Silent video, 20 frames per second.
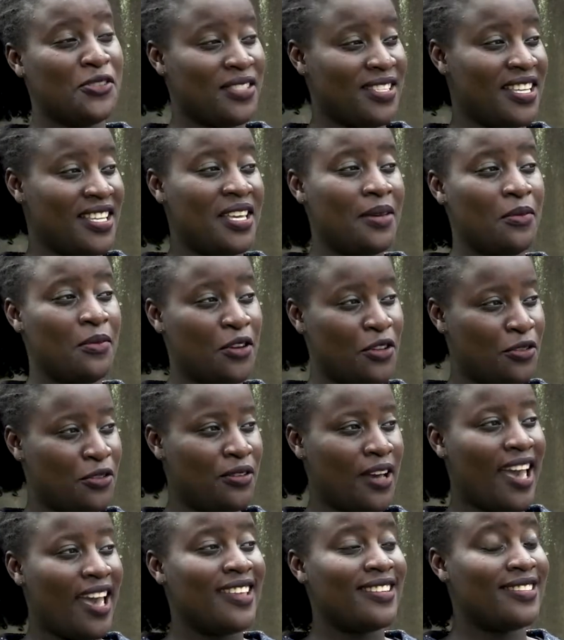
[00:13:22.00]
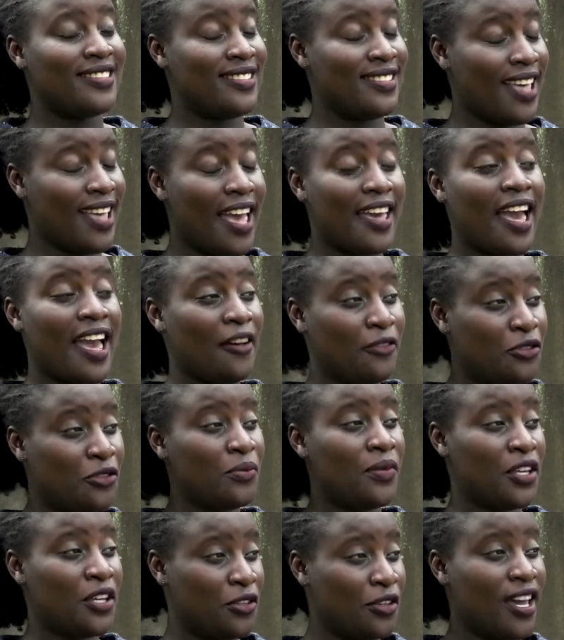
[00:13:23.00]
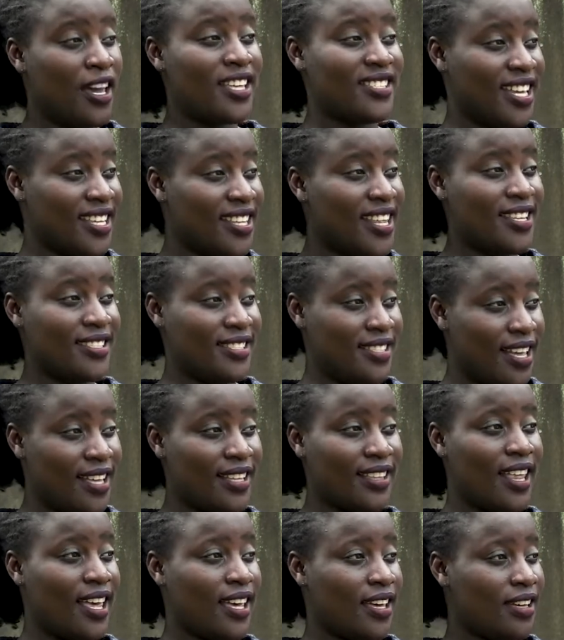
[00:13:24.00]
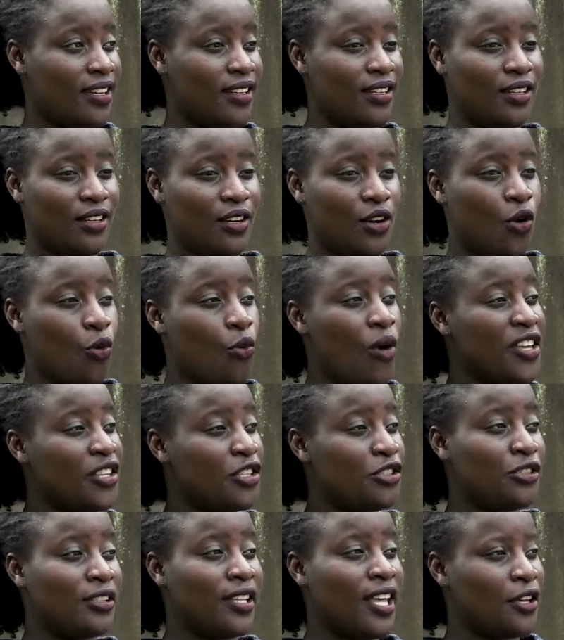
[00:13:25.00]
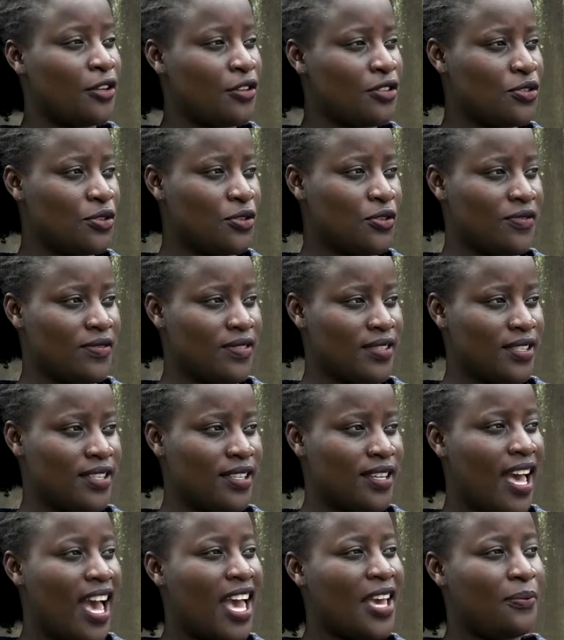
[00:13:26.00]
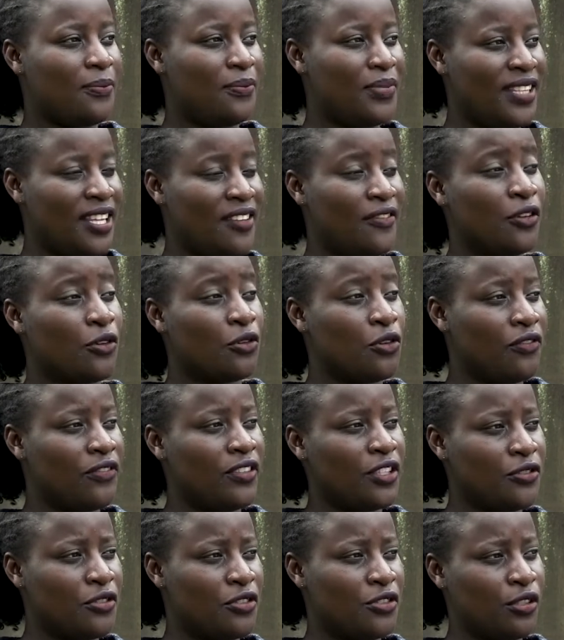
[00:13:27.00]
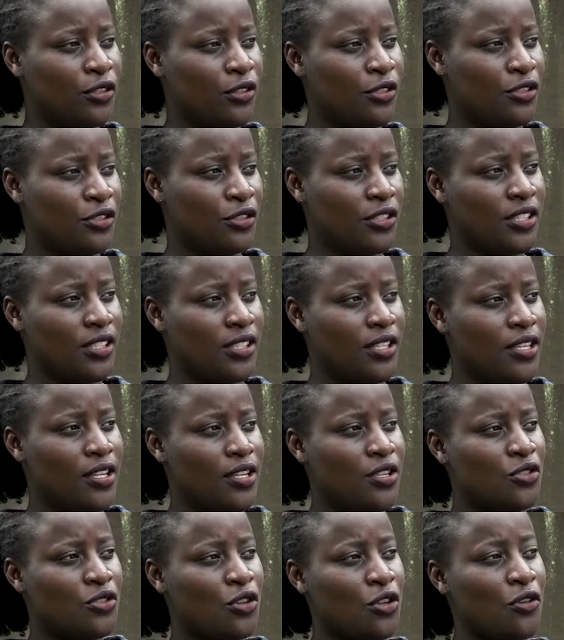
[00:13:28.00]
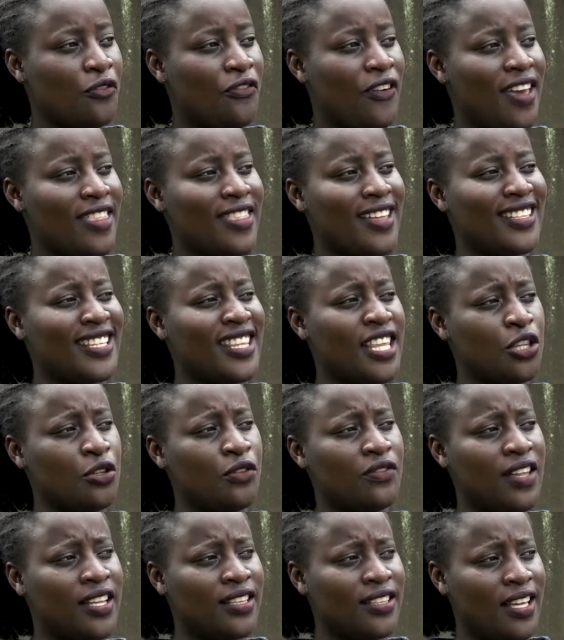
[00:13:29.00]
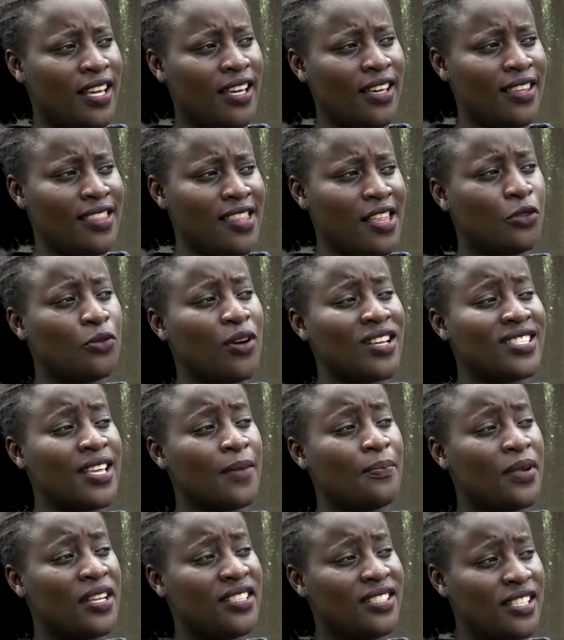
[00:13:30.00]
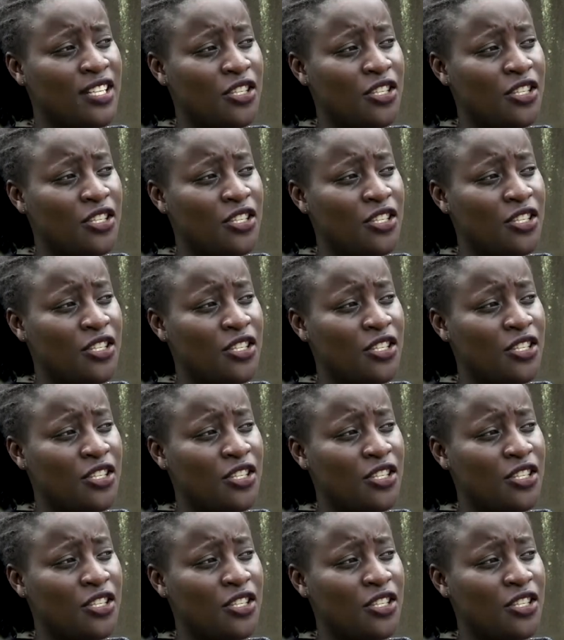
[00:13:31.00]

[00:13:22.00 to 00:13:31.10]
before choosing him or you, I have to make you guys understand, like, why don't you like yourselves? I believe in conflict resolution. So you find that at the end of that day, it